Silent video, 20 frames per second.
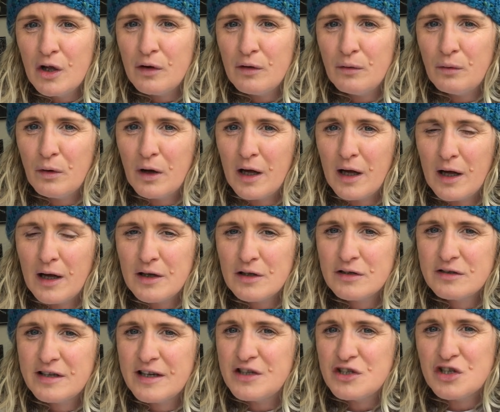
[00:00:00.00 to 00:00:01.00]
who uh,
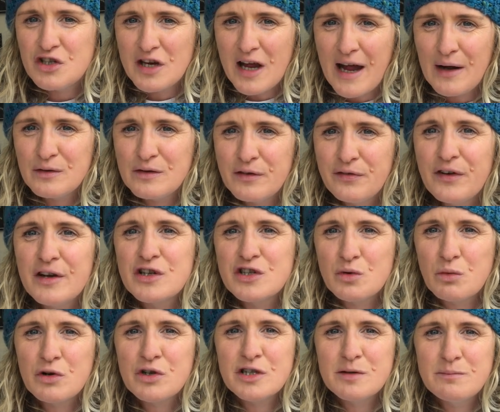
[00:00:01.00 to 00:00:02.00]
teaches you how to fix
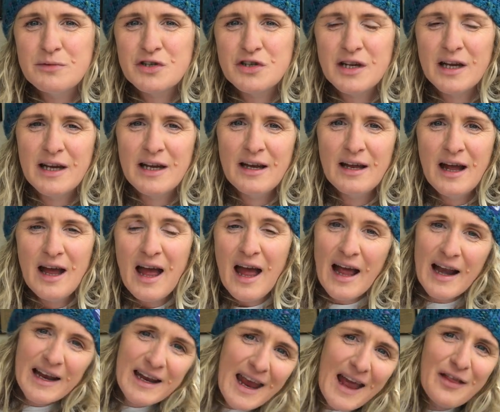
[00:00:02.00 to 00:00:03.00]
your washing machine.
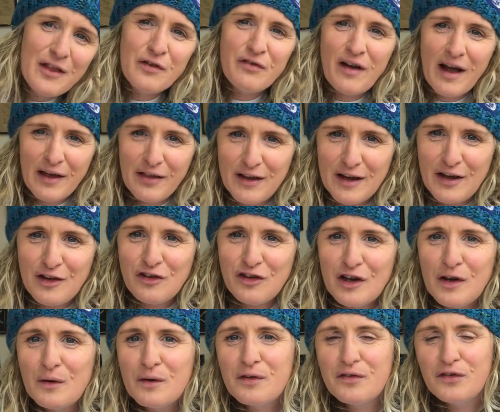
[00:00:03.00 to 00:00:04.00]
And I get the fact that he's
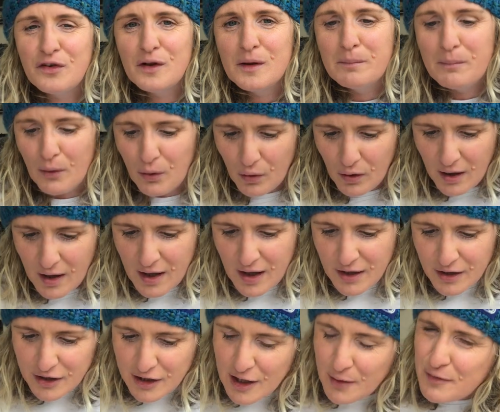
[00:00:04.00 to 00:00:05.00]
useful, but
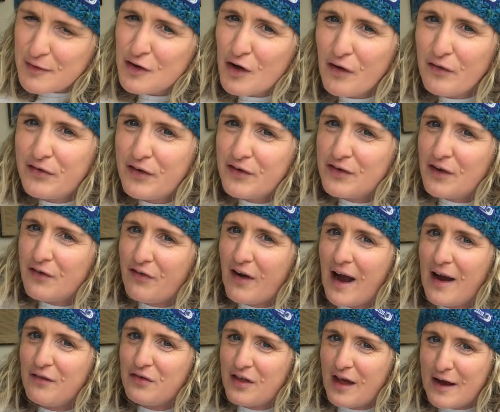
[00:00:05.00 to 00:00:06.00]
you know, he's got
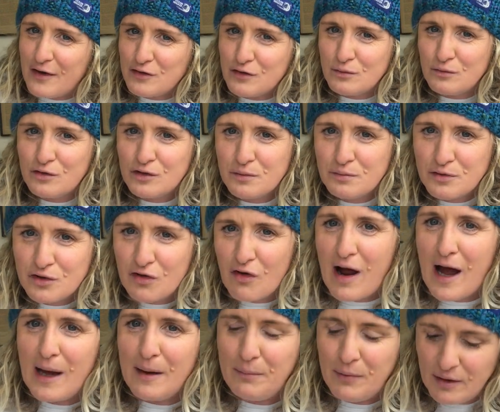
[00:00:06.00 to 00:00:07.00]
55,000
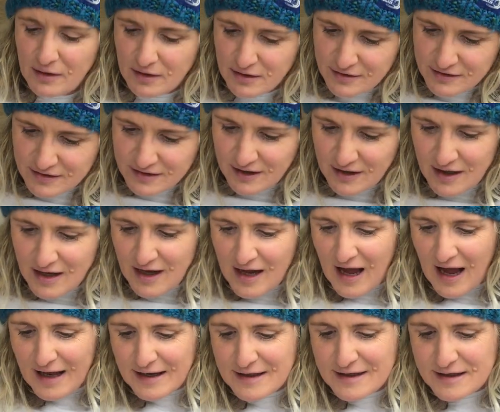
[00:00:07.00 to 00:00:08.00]
subscribers
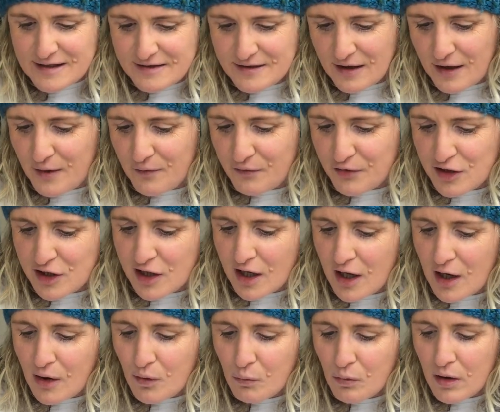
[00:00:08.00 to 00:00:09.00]
and his uh,
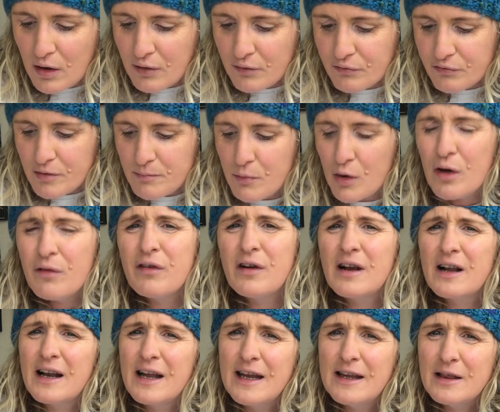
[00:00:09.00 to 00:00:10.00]
video of remove and
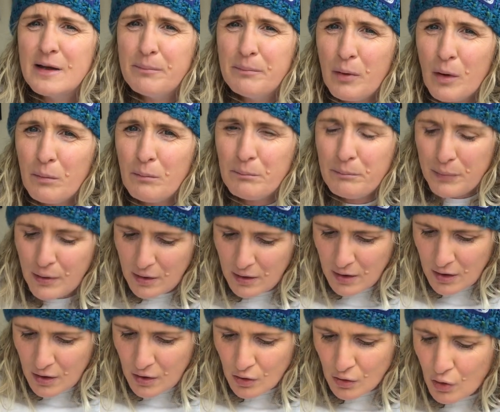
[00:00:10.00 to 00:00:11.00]
clean the pump
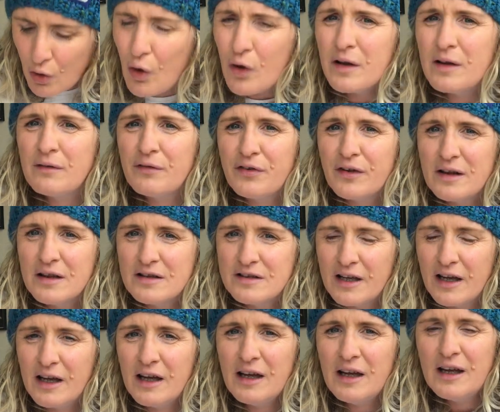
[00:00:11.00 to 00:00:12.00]
coin
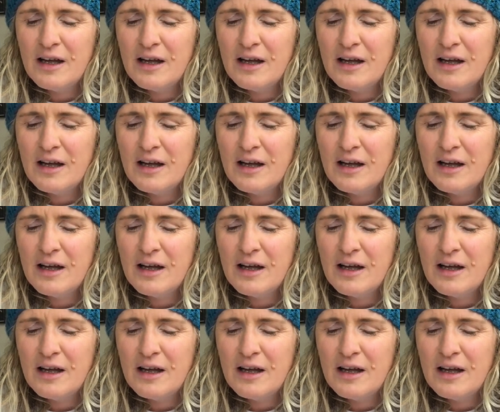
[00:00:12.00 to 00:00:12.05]
filter